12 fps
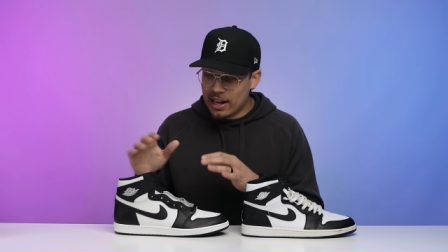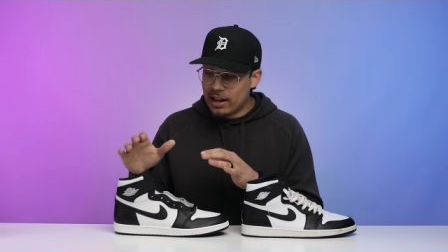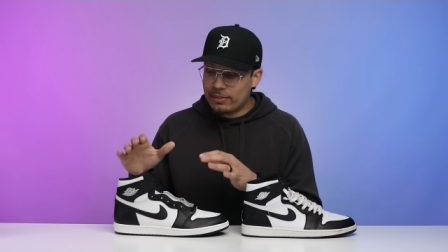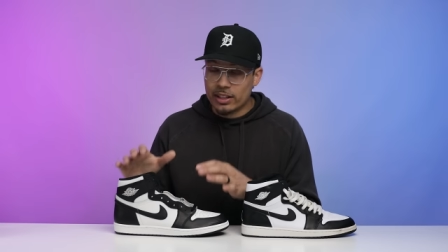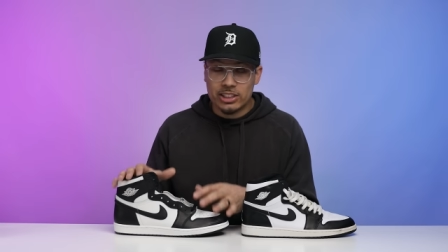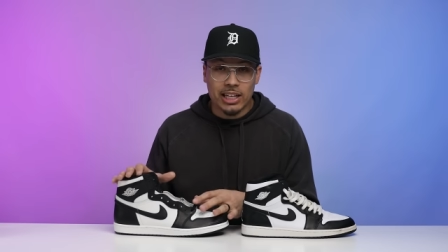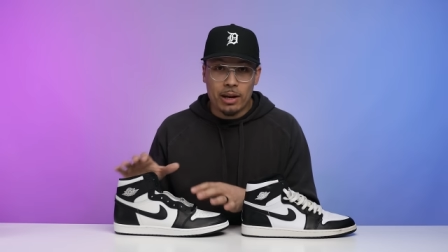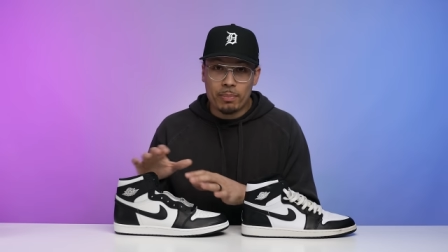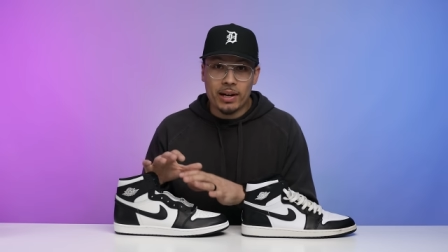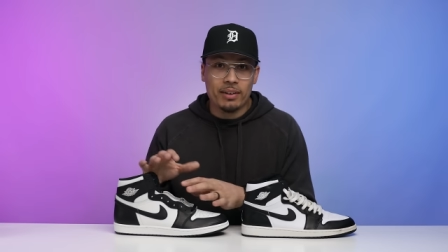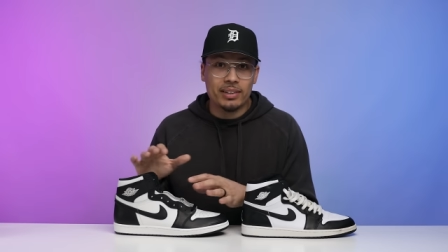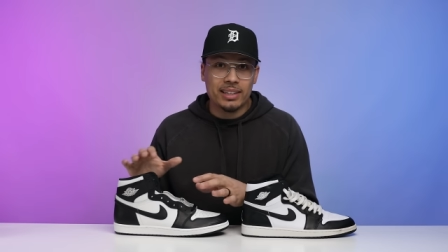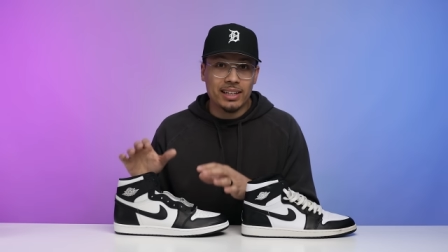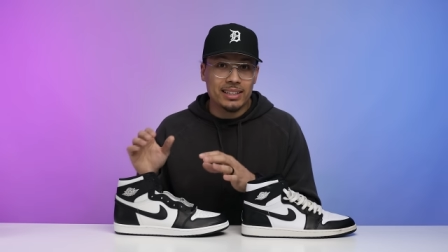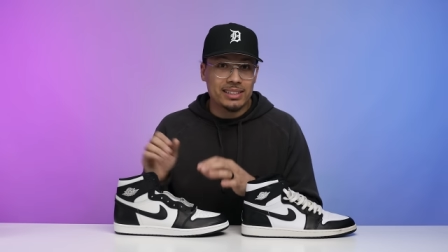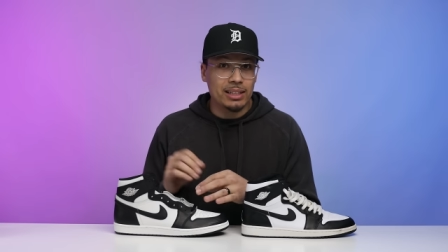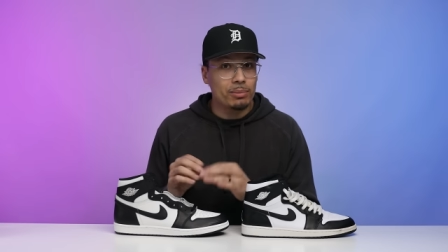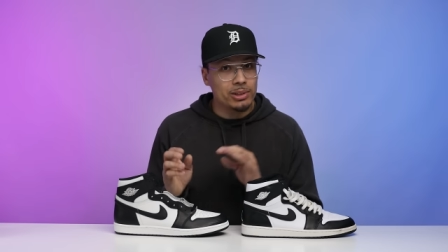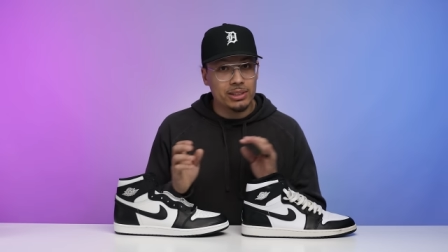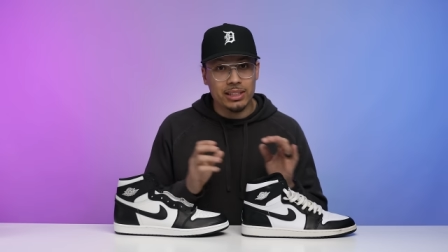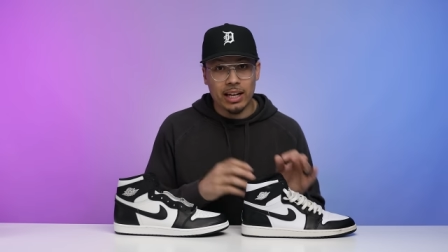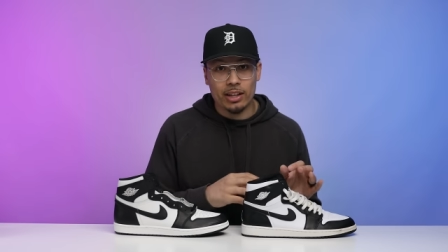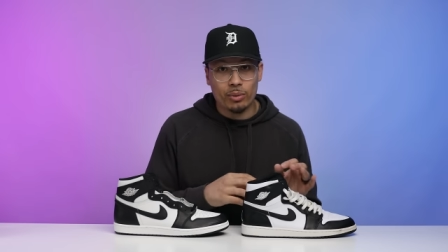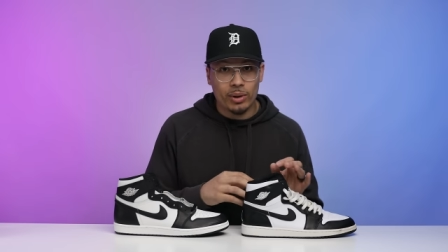If the shape and everything is similar to the
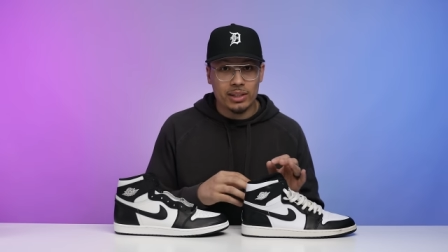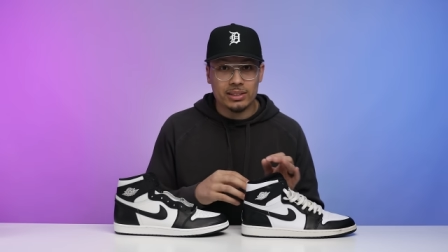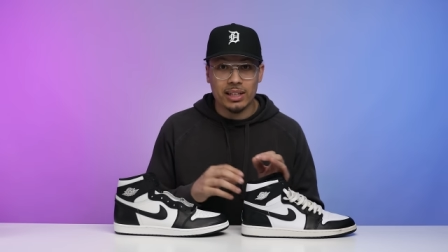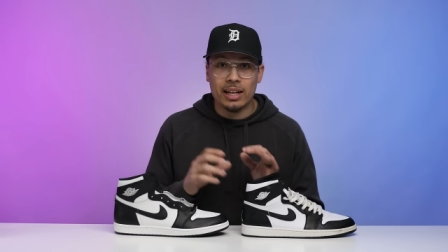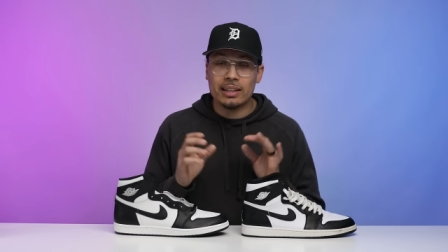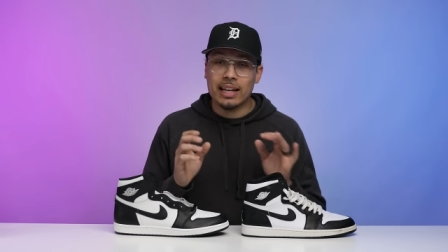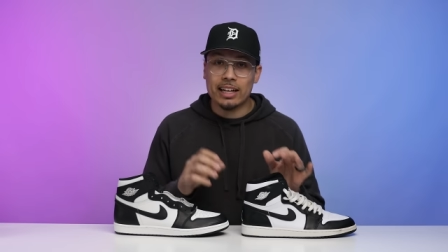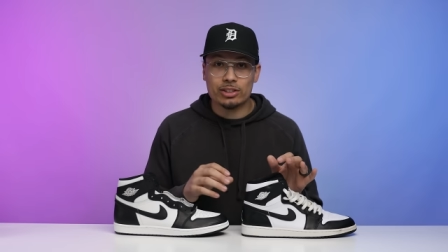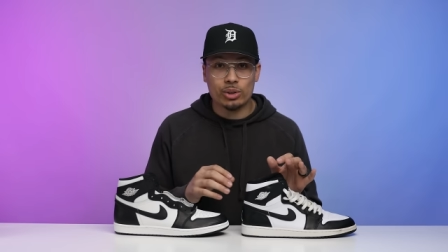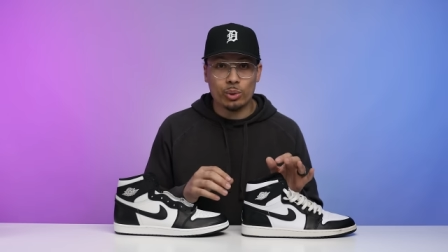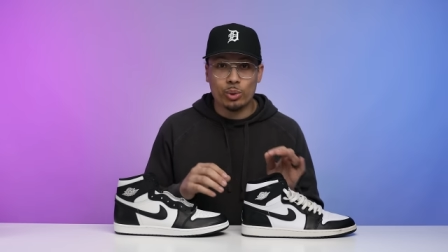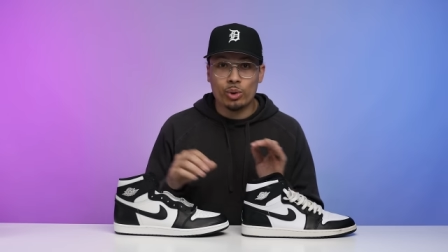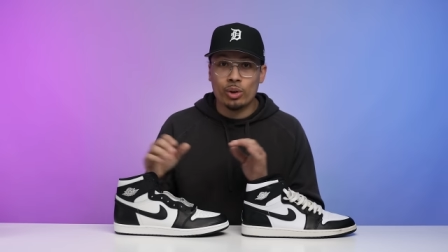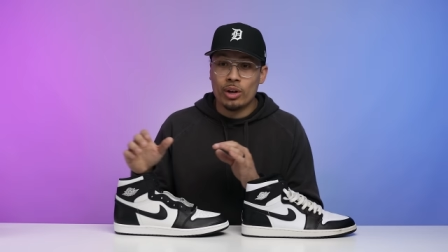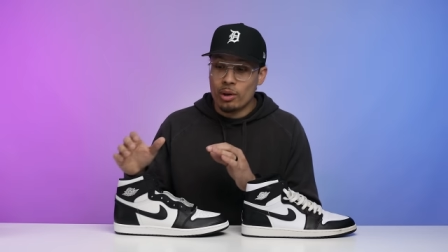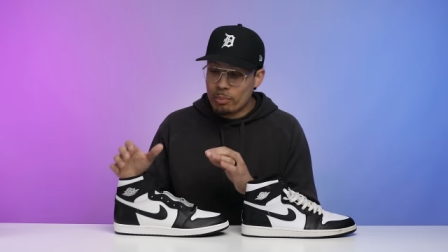other ones, that's cool.